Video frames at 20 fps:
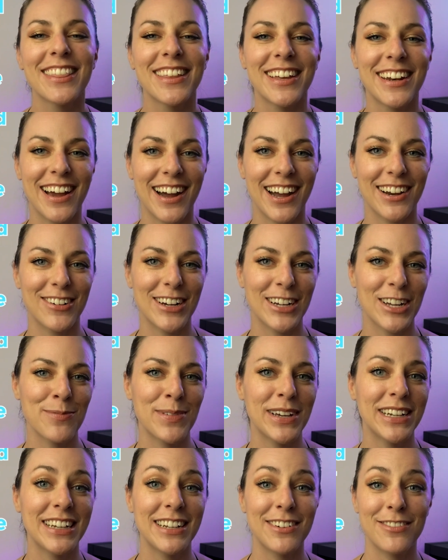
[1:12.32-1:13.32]
then I
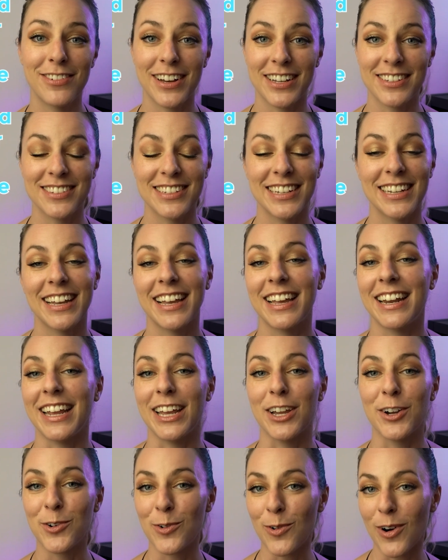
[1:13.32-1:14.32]
recommend investing in a
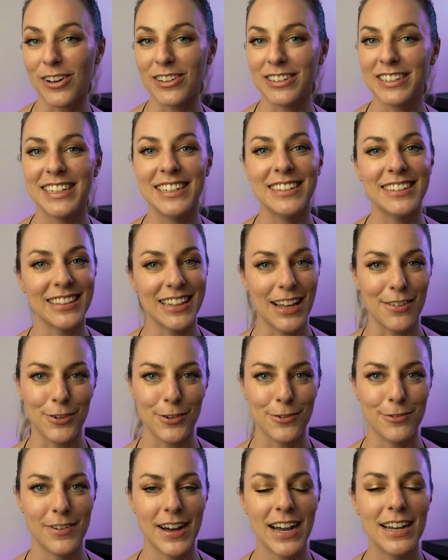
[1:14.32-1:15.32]
quality level
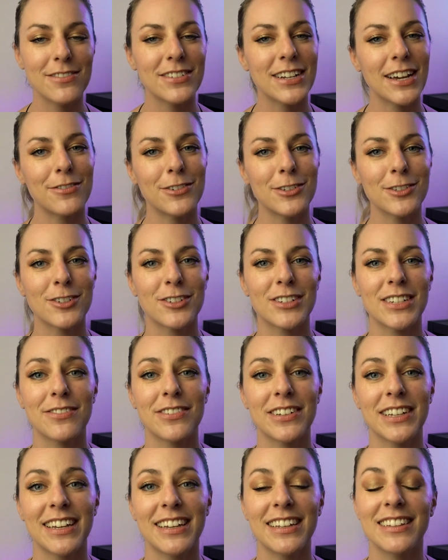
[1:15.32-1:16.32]
5 TEFL
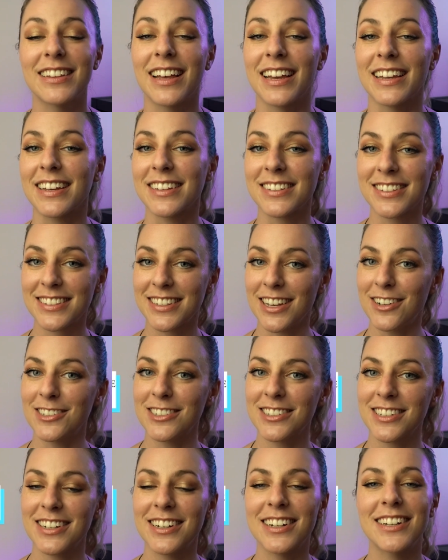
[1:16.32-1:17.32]
certificate like
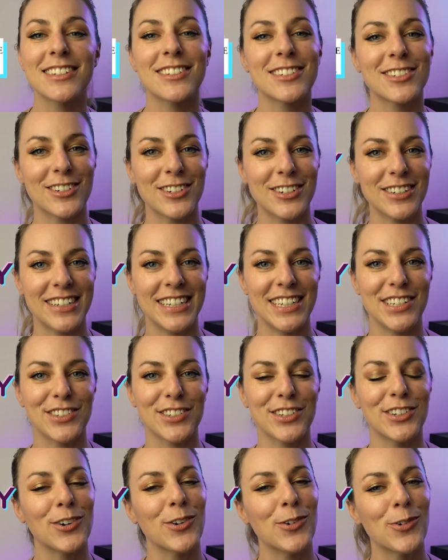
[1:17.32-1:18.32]
CELTA,
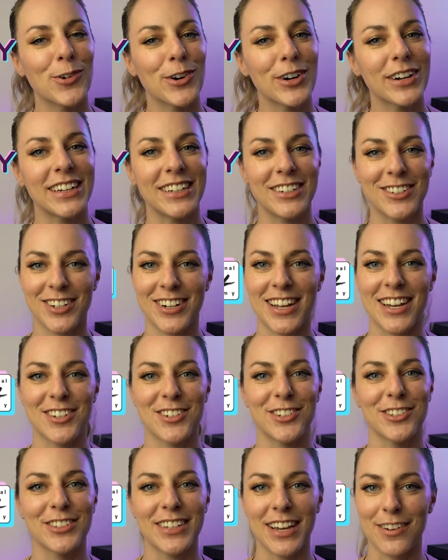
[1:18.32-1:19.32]
CertTESOL, or
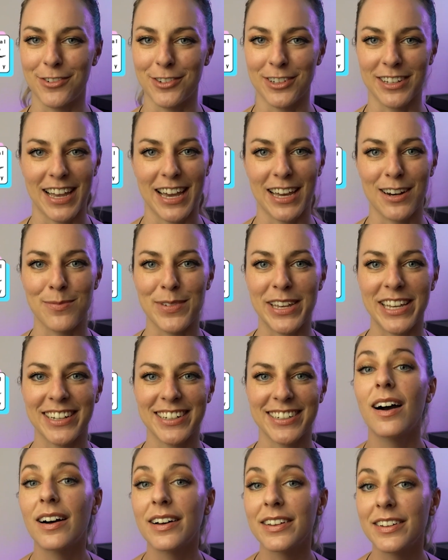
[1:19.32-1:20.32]
International TEFL Academy.
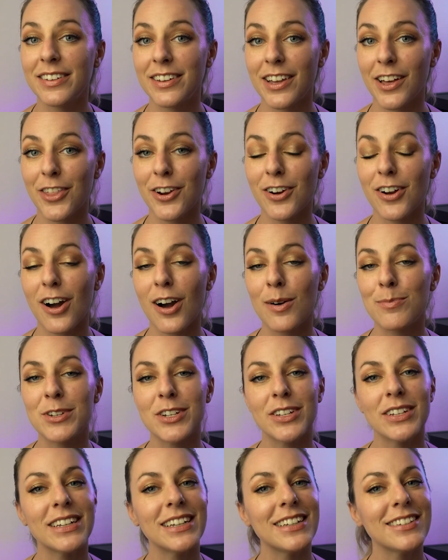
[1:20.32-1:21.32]
Another
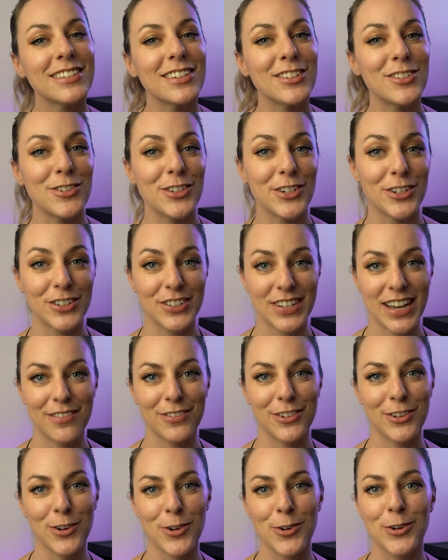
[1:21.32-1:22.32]
option is to do your
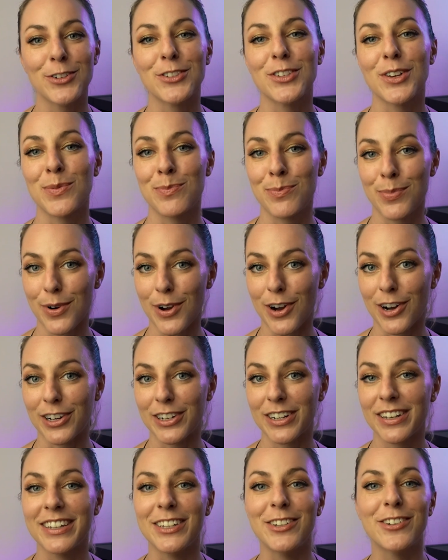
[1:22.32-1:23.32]
TEFL course
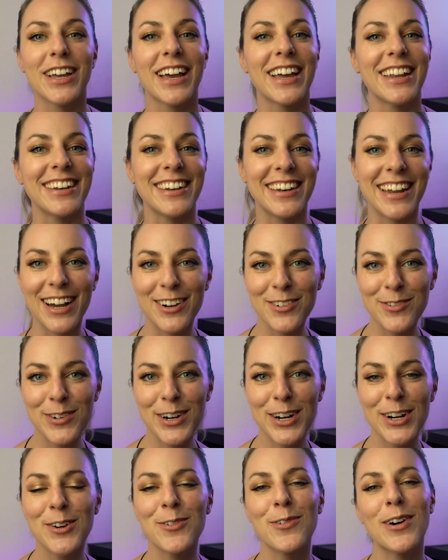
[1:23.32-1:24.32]
abroad. You can
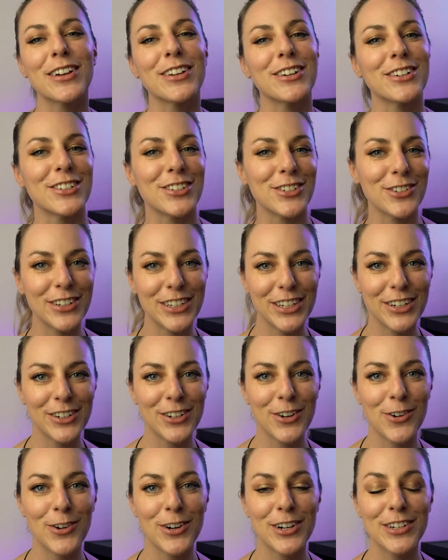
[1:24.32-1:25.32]
network while you're doing your
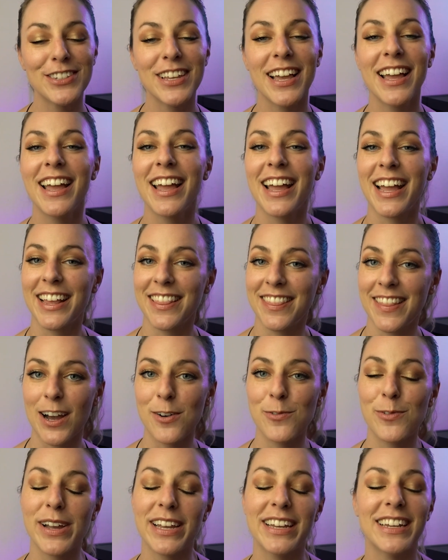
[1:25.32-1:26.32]
course, and
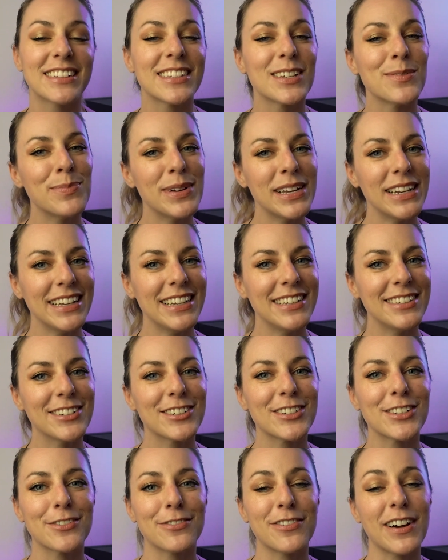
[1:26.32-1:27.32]
that way it's a bit easier
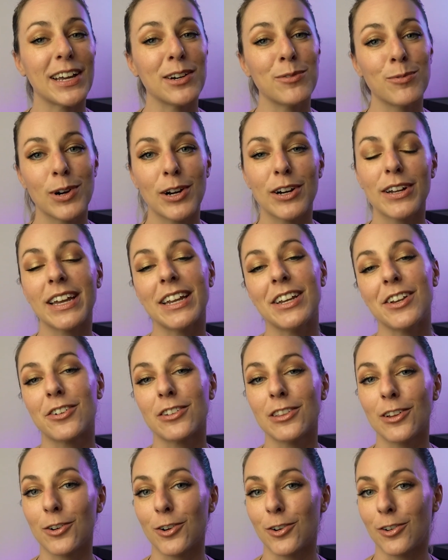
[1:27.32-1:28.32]
to find work in your
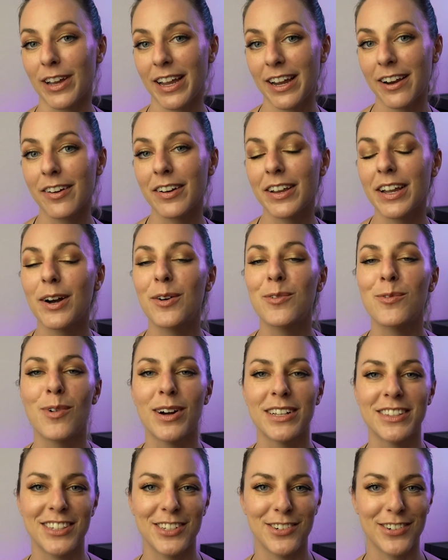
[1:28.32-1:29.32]
local area
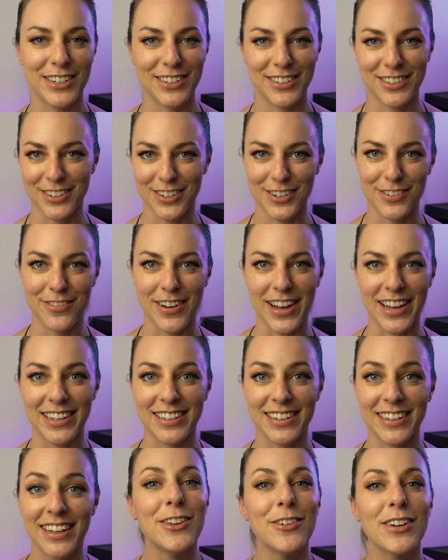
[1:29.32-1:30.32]
once you are certified.
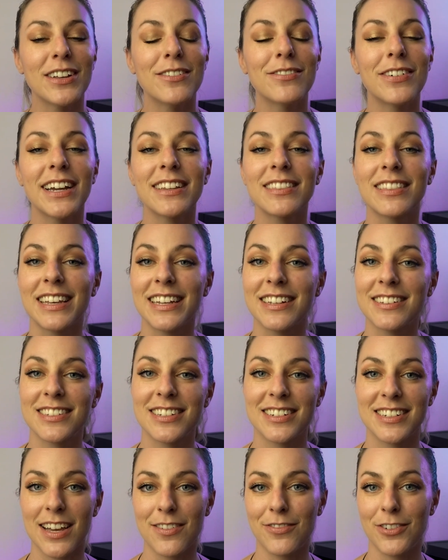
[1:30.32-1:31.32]
You can find links to
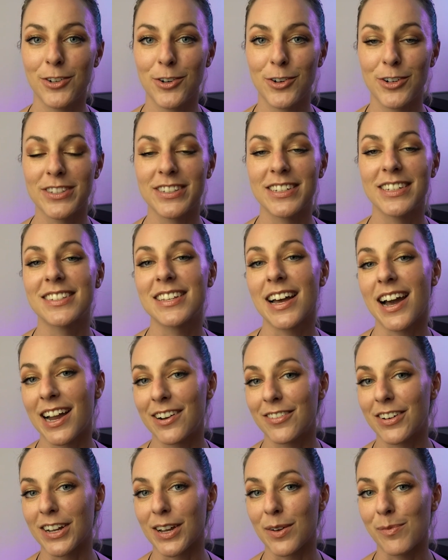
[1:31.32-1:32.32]
TEFL courses I
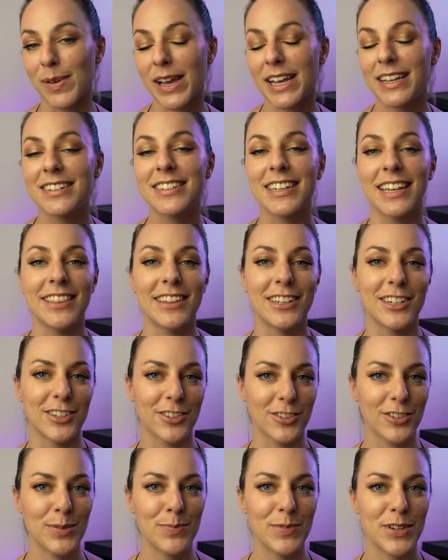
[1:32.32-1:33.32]
recommend in the
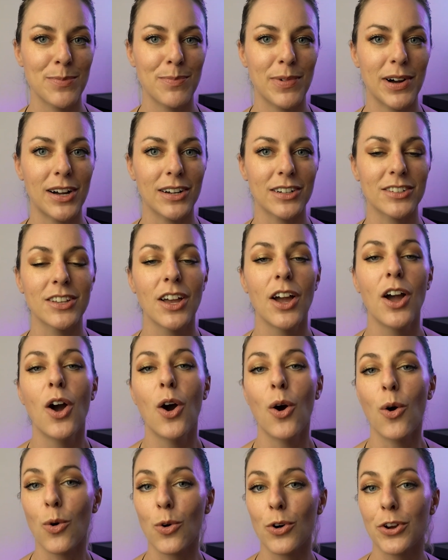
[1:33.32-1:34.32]
description box,
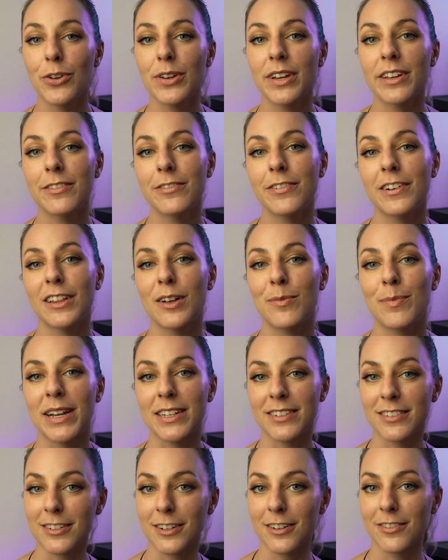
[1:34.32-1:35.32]
or you can fill out my
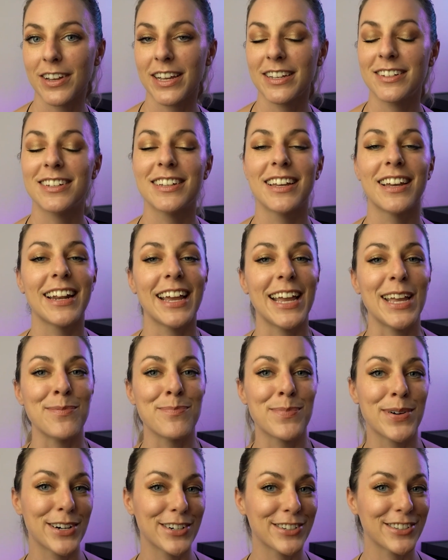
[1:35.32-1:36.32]
survey to get a
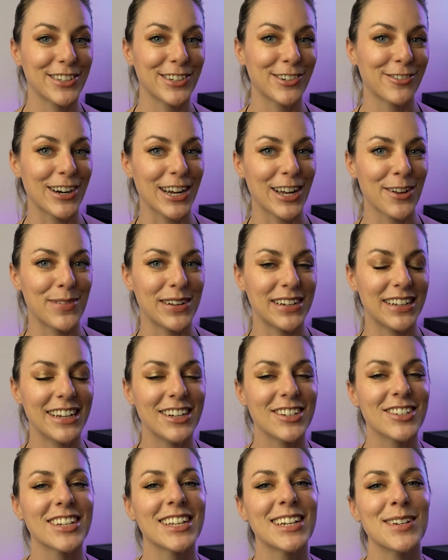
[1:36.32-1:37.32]
personal
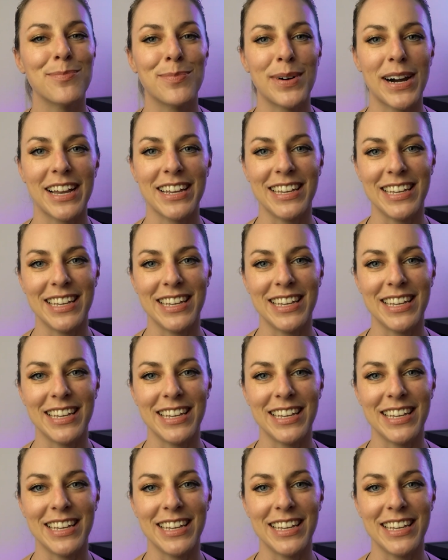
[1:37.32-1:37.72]
recommendation by